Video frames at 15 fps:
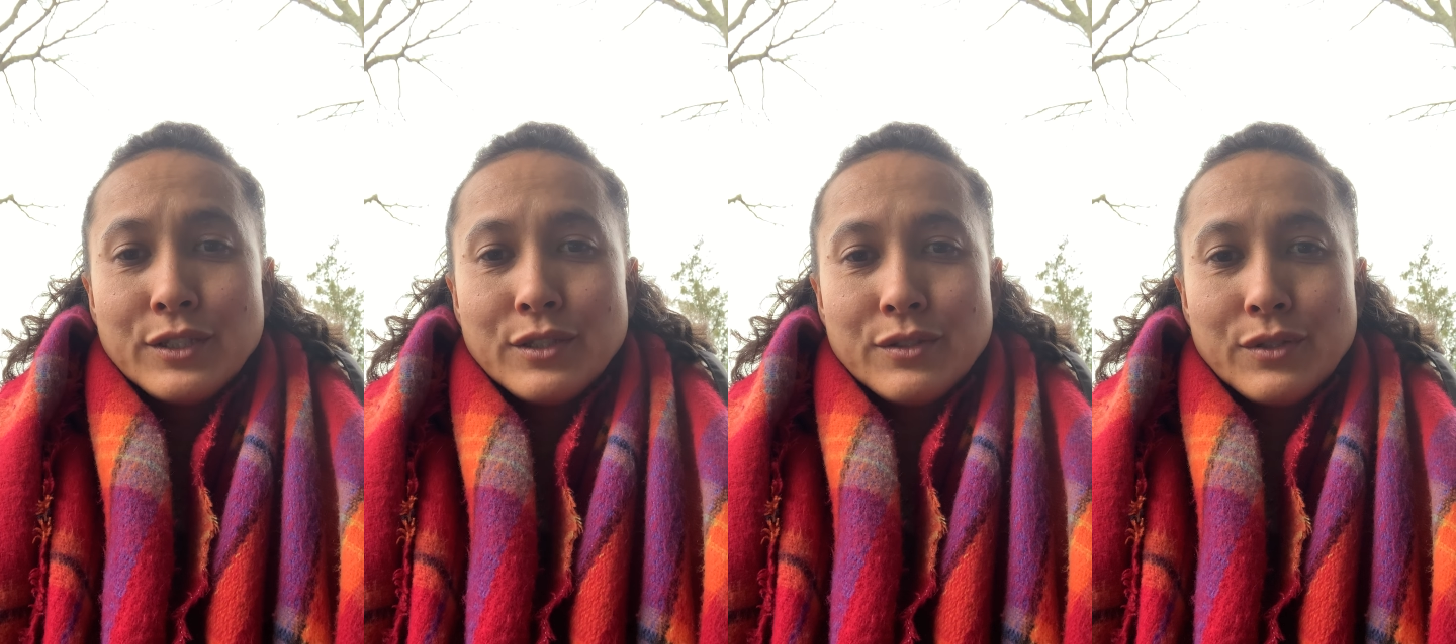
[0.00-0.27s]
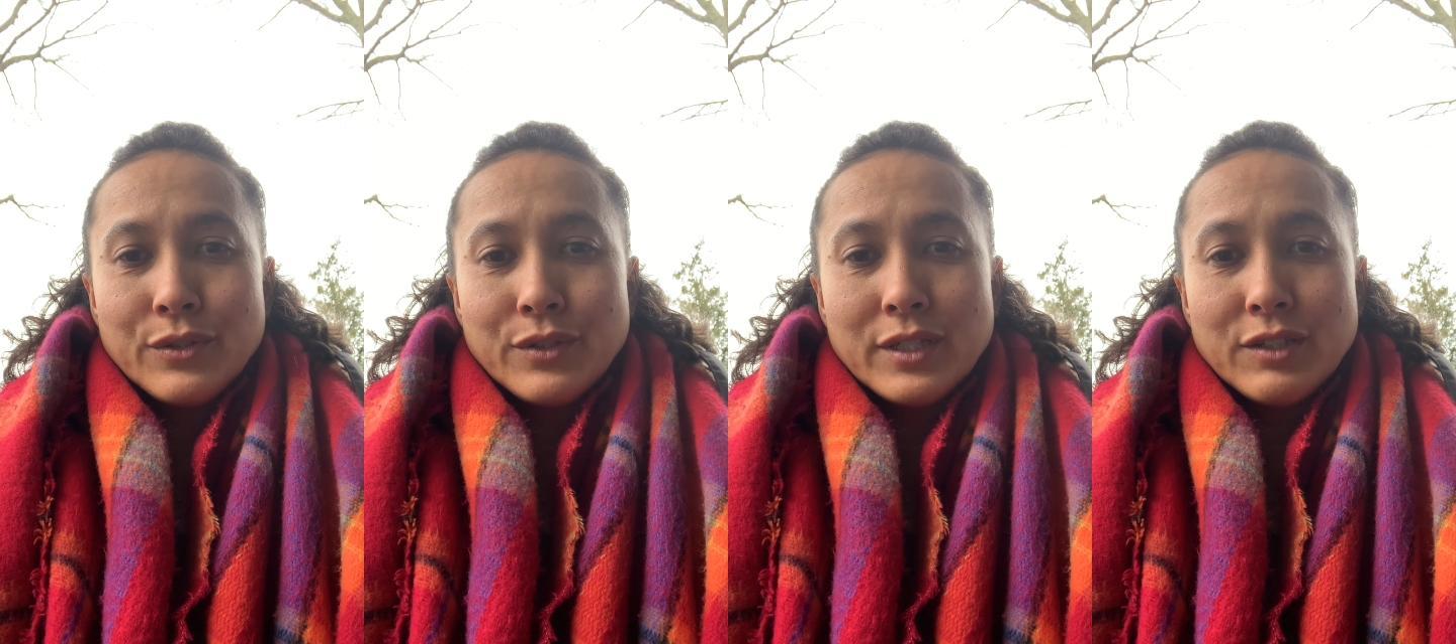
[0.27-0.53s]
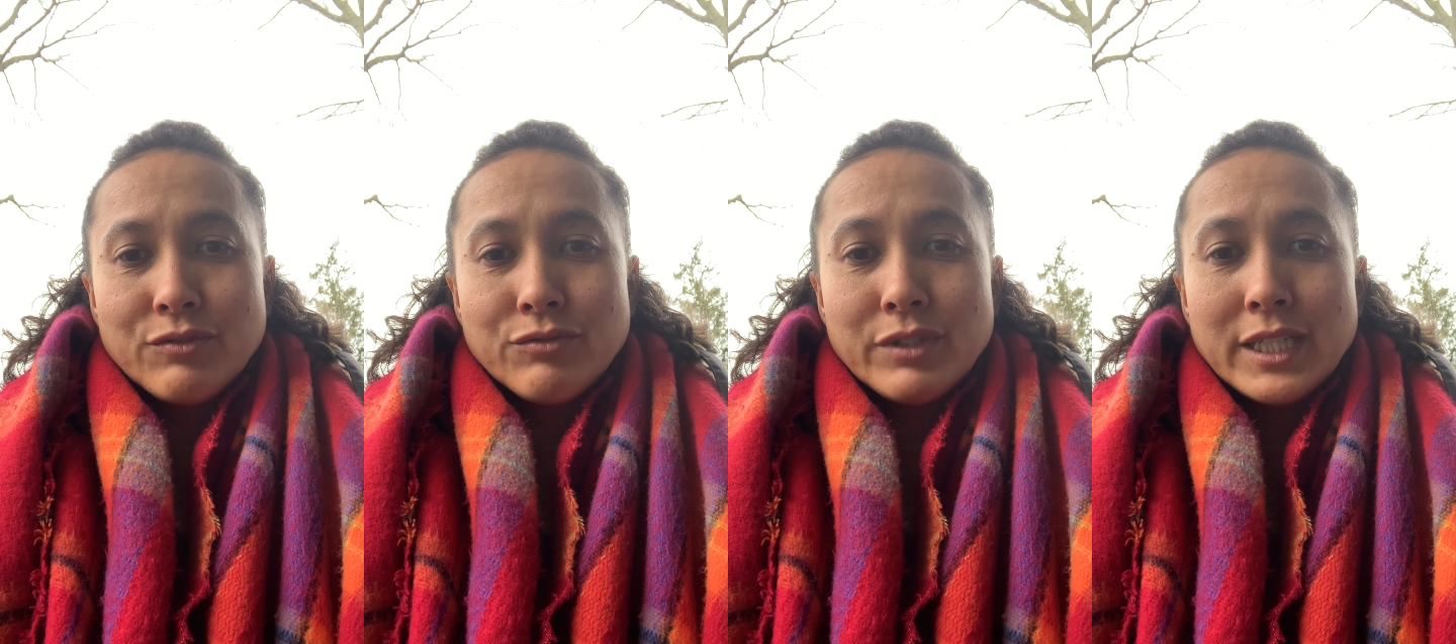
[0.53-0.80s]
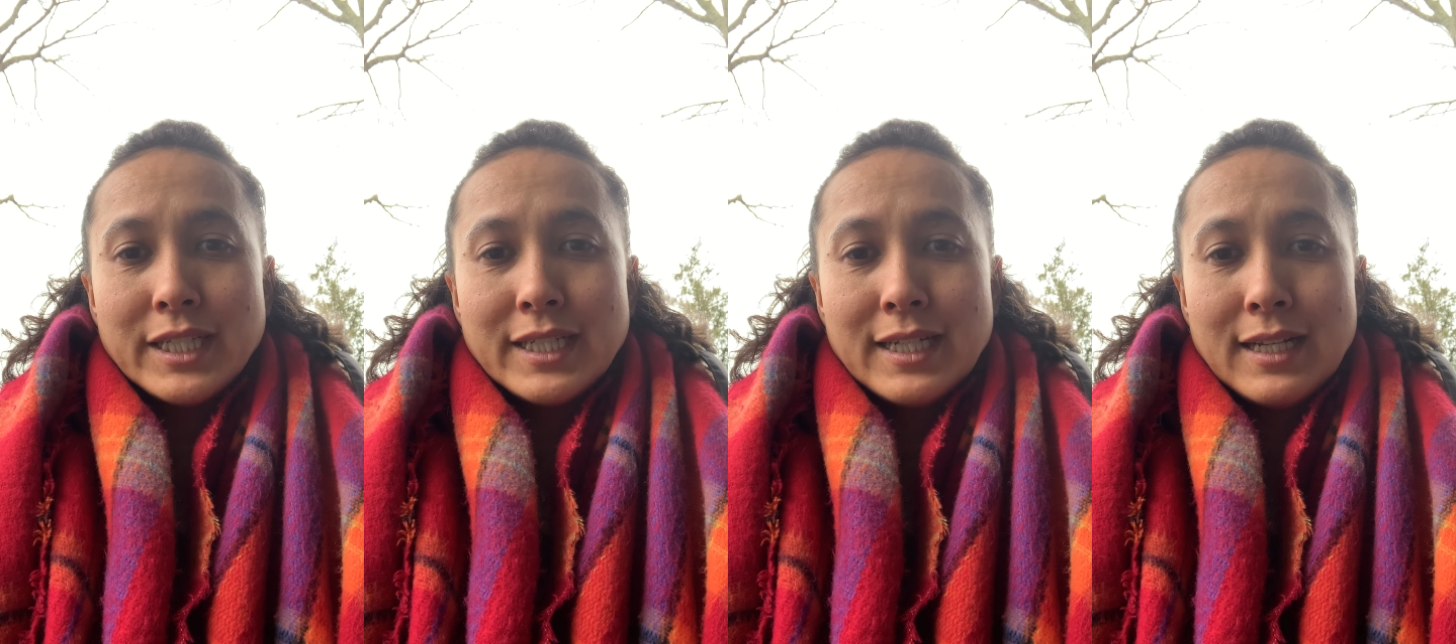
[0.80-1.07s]
so you can
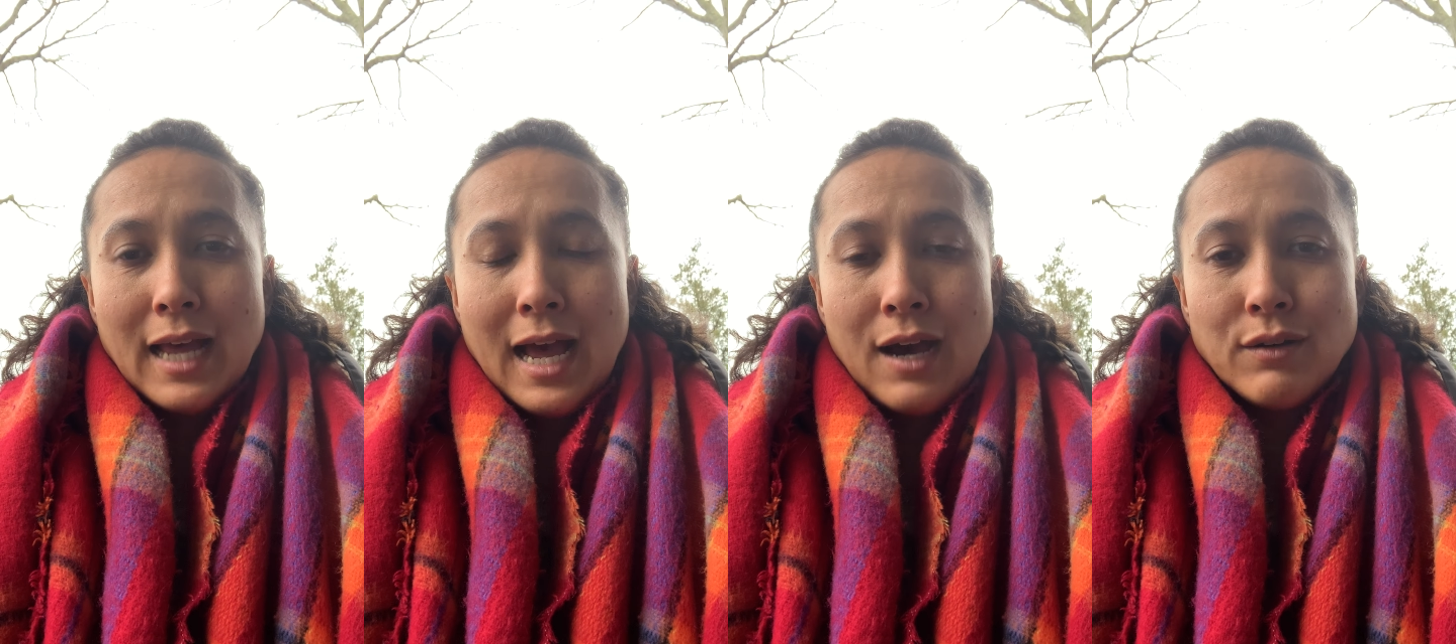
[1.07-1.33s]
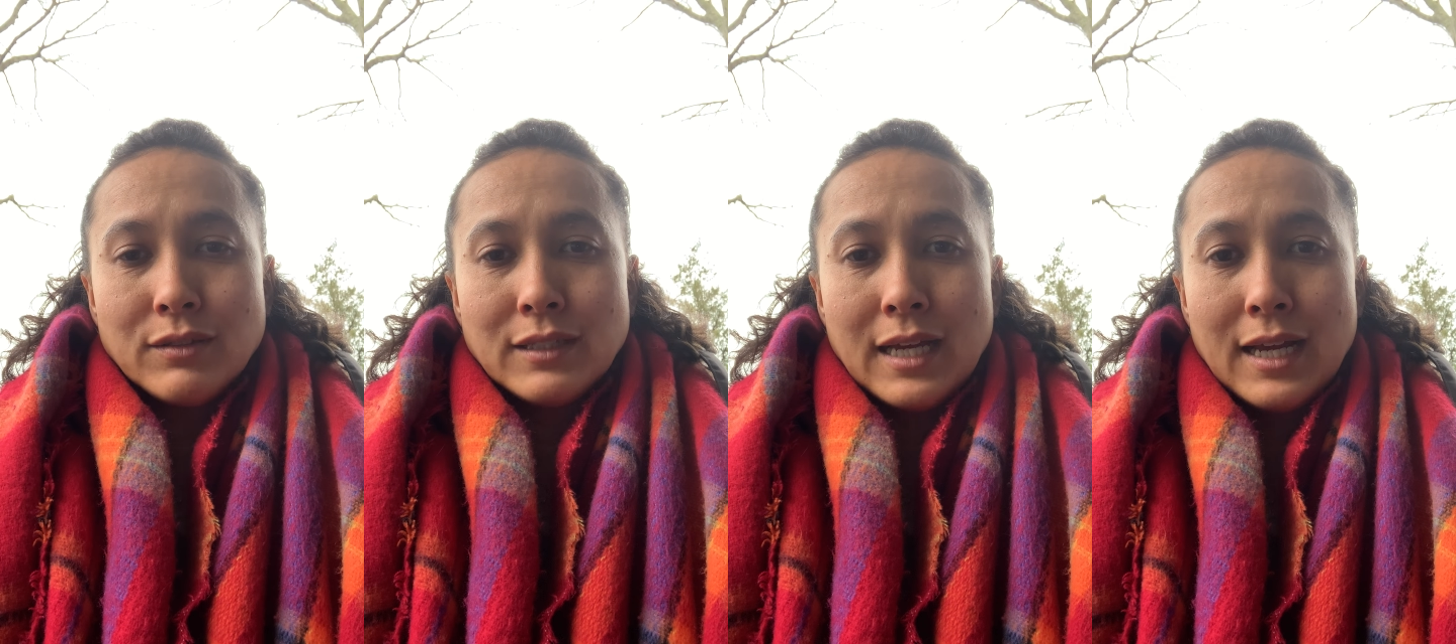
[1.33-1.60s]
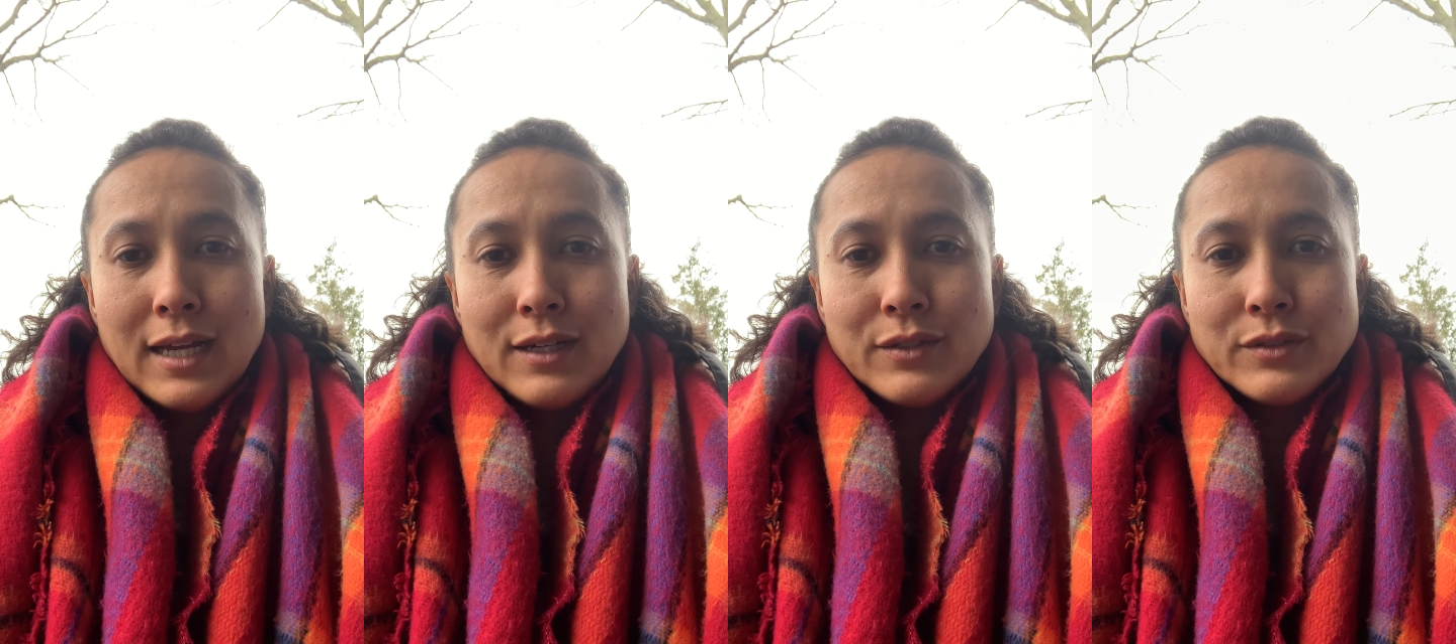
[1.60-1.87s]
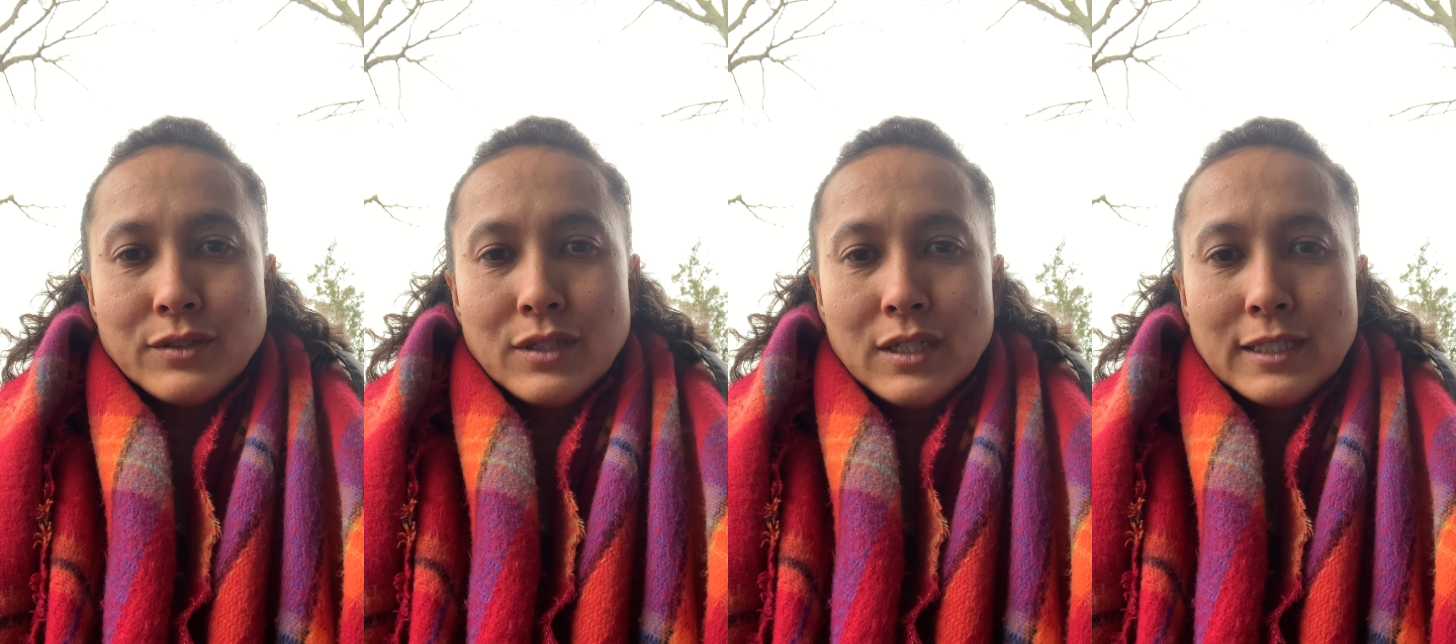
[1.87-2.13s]
read it out loud